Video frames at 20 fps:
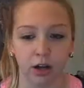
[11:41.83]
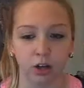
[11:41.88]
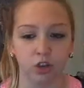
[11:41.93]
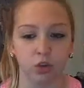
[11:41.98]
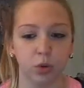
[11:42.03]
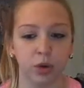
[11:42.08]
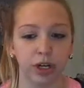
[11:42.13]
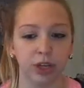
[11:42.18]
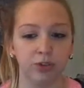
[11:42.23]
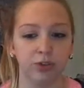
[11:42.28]

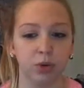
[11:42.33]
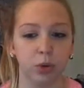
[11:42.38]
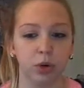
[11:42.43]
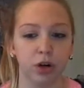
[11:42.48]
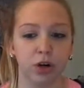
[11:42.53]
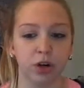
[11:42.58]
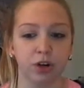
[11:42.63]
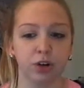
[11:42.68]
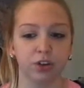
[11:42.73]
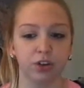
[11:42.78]

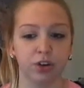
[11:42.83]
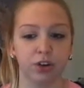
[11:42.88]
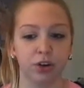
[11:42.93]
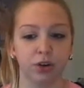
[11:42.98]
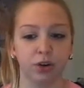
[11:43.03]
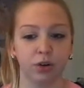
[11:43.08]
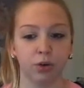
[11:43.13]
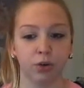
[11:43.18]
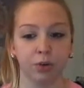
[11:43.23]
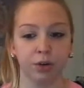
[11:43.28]
24,
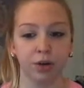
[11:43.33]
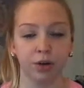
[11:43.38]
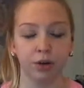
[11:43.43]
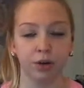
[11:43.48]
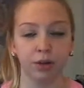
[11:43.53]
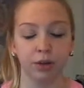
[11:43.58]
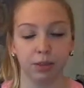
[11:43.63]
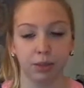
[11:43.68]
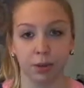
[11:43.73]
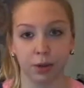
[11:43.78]
turn on
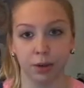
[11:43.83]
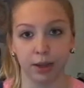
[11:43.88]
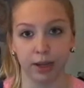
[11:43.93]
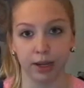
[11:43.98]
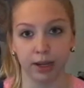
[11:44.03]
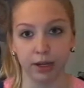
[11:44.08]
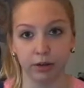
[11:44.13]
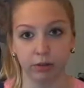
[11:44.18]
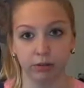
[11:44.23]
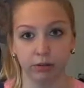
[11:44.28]
the
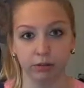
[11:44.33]
light.